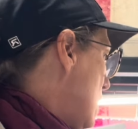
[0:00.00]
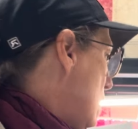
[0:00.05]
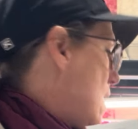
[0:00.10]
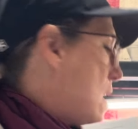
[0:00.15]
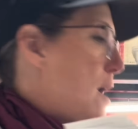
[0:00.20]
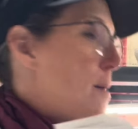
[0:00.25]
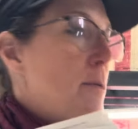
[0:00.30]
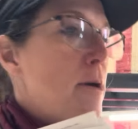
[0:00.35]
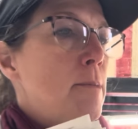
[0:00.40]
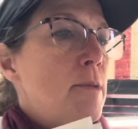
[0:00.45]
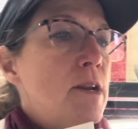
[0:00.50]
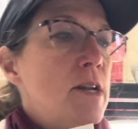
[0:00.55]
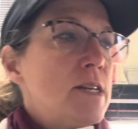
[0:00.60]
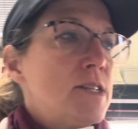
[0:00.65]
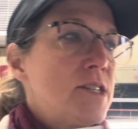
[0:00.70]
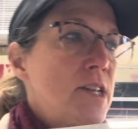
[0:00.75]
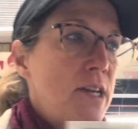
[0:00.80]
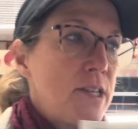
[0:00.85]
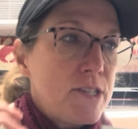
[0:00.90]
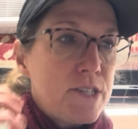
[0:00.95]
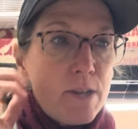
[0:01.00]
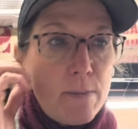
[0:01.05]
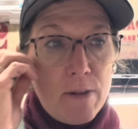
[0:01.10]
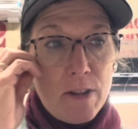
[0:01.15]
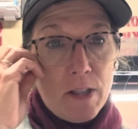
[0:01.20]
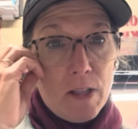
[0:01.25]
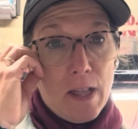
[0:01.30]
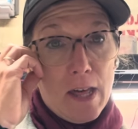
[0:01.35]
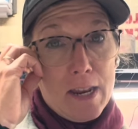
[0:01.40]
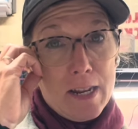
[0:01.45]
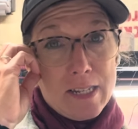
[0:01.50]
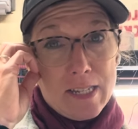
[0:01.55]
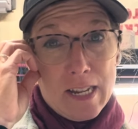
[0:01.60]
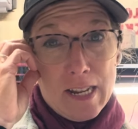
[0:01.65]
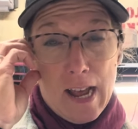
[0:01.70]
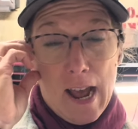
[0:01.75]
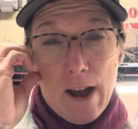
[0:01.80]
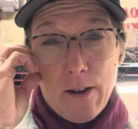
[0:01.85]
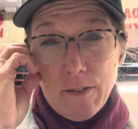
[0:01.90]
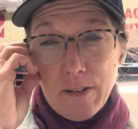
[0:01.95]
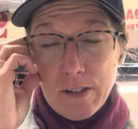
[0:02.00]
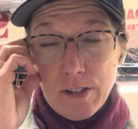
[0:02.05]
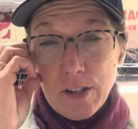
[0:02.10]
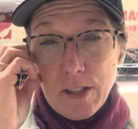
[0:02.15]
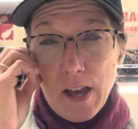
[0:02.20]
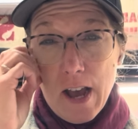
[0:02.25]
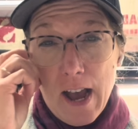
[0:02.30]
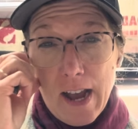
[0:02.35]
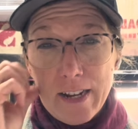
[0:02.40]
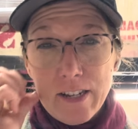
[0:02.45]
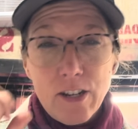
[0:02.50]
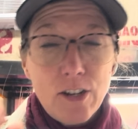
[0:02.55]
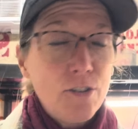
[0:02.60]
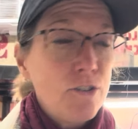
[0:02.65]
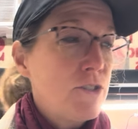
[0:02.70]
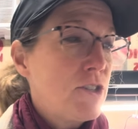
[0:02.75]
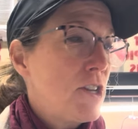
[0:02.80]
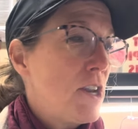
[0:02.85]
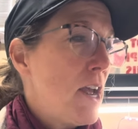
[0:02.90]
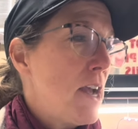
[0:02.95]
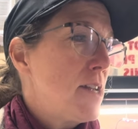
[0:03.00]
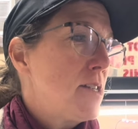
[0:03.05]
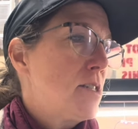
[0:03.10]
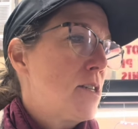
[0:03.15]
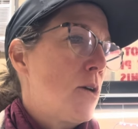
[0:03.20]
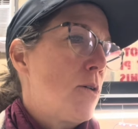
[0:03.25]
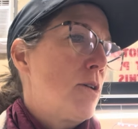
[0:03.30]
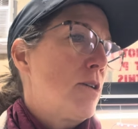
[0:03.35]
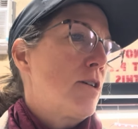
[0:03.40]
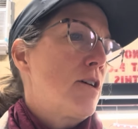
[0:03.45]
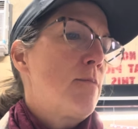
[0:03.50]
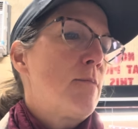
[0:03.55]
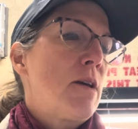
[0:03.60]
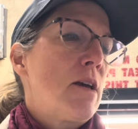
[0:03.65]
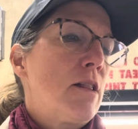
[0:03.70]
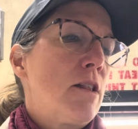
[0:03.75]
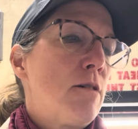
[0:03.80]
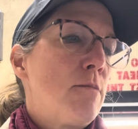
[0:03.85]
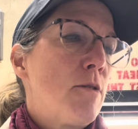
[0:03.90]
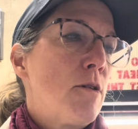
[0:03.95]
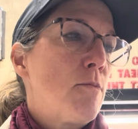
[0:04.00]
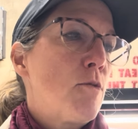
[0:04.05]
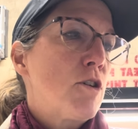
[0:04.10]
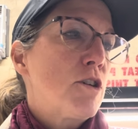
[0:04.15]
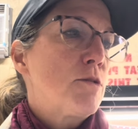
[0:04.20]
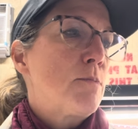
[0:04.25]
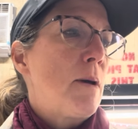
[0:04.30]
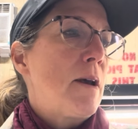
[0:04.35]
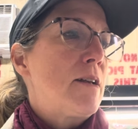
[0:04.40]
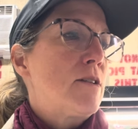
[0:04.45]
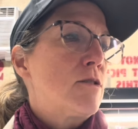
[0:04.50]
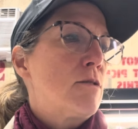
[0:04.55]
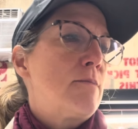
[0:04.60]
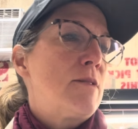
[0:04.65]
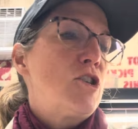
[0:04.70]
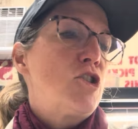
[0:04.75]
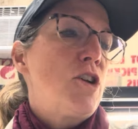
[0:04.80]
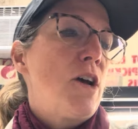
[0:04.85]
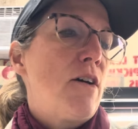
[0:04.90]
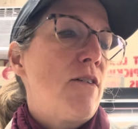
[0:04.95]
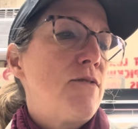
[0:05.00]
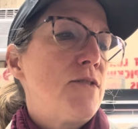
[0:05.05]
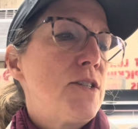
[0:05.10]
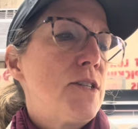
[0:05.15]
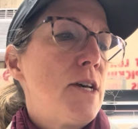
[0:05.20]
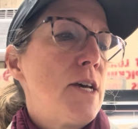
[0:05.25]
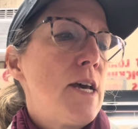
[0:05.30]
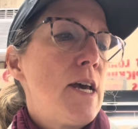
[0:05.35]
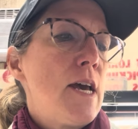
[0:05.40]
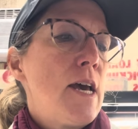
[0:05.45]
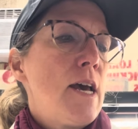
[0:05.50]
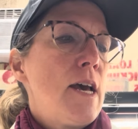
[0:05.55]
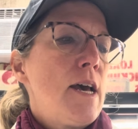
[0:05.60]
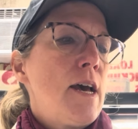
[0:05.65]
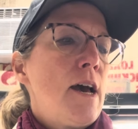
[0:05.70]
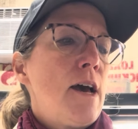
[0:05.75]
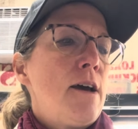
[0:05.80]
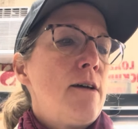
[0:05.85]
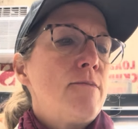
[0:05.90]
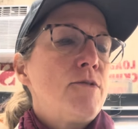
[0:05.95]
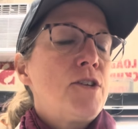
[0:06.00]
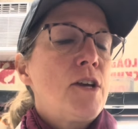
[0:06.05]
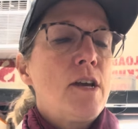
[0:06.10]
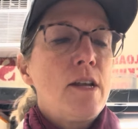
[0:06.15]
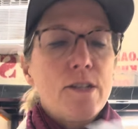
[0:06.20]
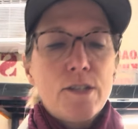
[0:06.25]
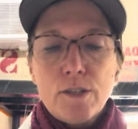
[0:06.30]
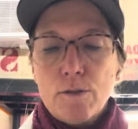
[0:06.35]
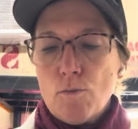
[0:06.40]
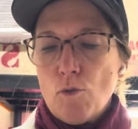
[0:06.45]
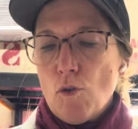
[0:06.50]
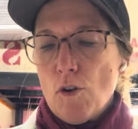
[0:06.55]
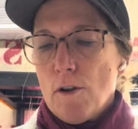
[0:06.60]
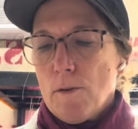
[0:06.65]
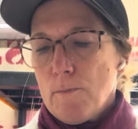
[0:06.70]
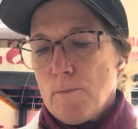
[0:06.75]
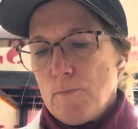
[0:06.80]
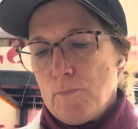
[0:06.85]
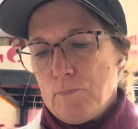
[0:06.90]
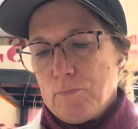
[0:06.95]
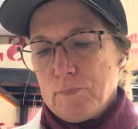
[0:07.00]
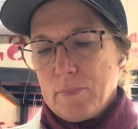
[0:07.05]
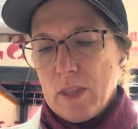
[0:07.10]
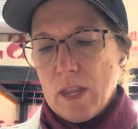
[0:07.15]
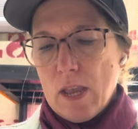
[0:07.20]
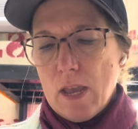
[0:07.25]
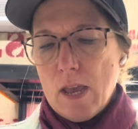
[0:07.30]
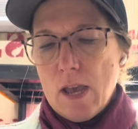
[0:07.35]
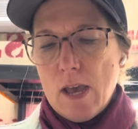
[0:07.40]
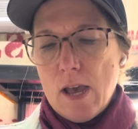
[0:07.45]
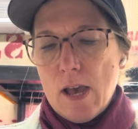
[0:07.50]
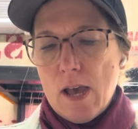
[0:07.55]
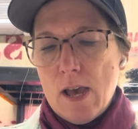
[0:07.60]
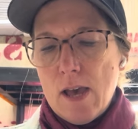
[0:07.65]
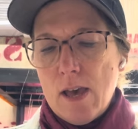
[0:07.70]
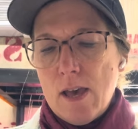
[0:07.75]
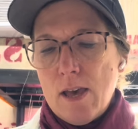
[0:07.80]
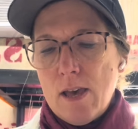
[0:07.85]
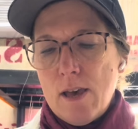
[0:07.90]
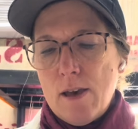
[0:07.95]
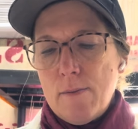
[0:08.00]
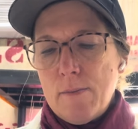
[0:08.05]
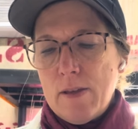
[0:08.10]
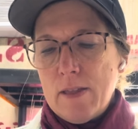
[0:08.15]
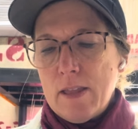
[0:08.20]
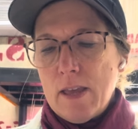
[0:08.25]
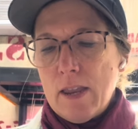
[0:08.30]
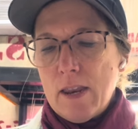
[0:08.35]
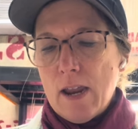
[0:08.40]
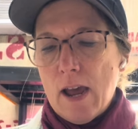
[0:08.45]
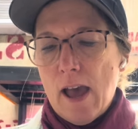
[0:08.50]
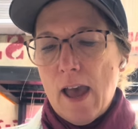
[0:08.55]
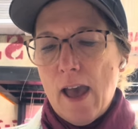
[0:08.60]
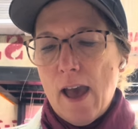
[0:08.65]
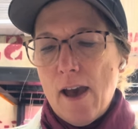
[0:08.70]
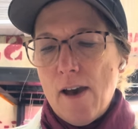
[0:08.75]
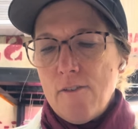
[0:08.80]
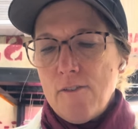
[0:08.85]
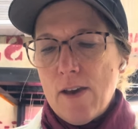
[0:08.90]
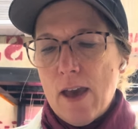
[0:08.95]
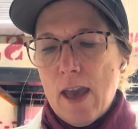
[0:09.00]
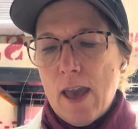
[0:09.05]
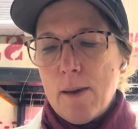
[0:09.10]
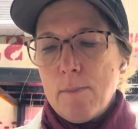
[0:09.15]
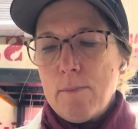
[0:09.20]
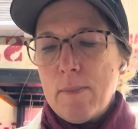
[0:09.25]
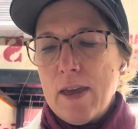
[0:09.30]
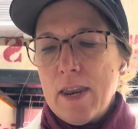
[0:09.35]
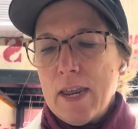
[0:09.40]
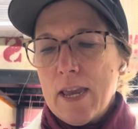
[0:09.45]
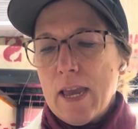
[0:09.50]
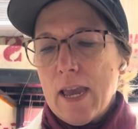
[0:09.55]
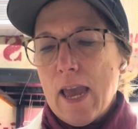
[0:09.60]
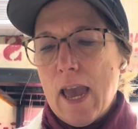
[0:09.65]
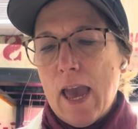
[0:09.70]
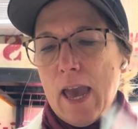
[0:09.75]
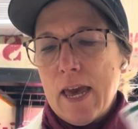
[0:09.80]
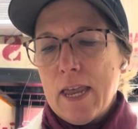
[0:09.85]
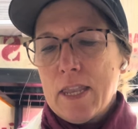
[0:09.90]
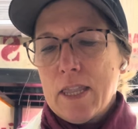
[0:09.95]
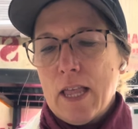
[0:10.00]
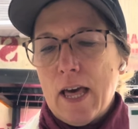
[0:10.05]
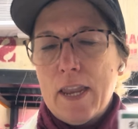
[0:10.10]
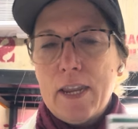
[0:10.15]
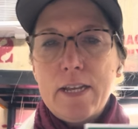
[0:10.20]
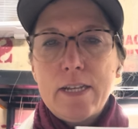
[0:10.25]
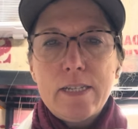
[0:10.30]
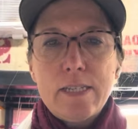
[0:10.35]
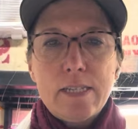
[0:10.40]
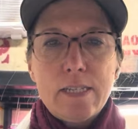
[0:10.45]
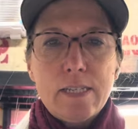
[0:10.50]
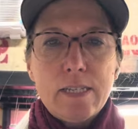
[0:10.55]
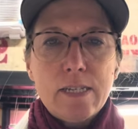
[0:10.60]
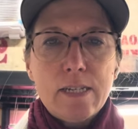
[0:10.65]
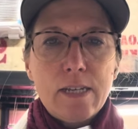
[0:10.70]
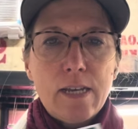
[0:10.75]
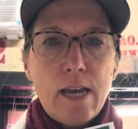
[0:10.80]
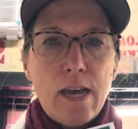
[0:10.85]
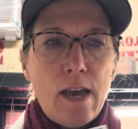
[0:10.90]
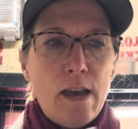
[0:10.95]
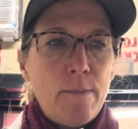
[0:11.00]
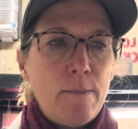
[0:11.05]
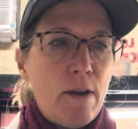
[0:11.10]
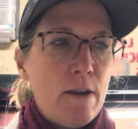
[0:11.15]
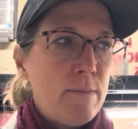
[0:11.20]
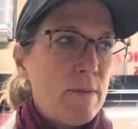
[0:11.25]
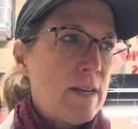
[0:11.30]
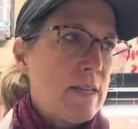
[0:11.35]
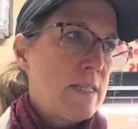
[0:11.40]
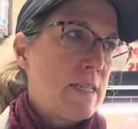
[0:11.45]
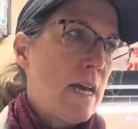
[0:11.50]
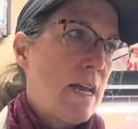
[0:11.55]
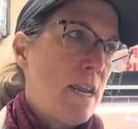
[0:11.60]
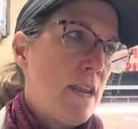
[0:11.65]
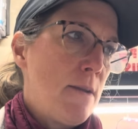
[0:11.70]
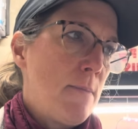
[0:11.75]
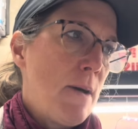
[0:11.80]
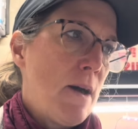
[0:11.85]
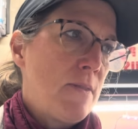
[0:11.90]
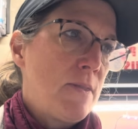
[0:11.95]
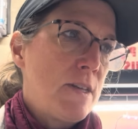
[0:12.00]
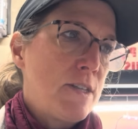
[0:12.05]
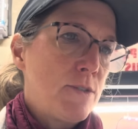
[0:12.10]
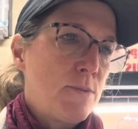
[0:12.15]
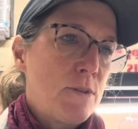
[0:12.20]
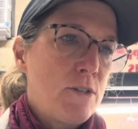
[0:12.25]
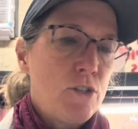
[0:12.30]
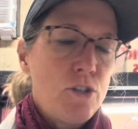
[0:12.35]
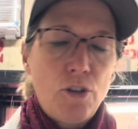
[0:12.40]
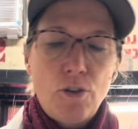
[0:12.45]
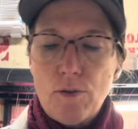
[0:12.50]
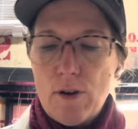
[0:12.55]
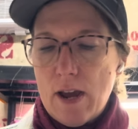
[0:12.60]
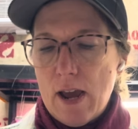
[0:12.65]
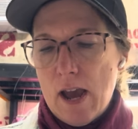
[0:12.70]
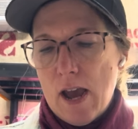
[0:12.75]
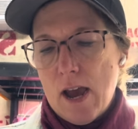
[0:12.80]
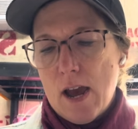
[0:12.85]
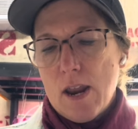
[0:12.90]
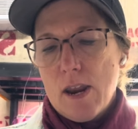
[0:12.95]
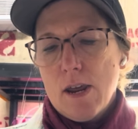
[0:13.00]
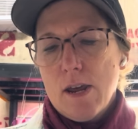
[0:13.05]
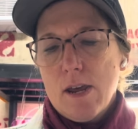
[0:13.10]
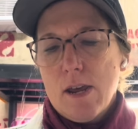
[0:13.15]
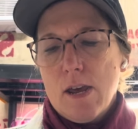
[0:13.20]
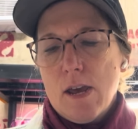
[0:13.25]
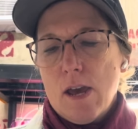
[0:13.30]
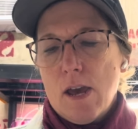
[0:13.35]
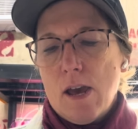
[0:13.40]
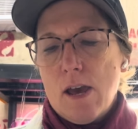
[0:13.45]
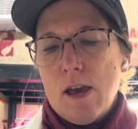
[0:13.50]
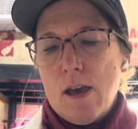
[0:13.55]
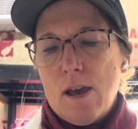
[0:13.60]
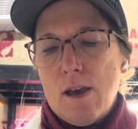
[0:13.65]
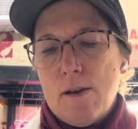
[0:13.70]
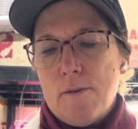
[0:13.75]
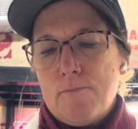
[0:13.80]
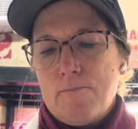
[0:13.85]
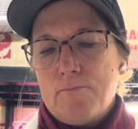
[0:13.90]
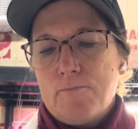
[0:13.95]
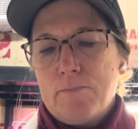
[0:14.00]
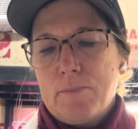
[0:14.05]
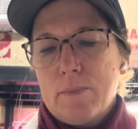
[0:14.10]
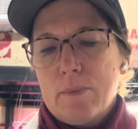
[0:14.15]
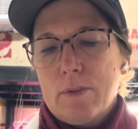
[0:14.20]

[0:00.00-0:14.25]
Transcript: I'm going to set some of the lettuce out into the high tunnel today, so it'll give me a little bit more space on my shelves to get some more. And then I have a mini head lettuce. I'm excited about this one too. It had, I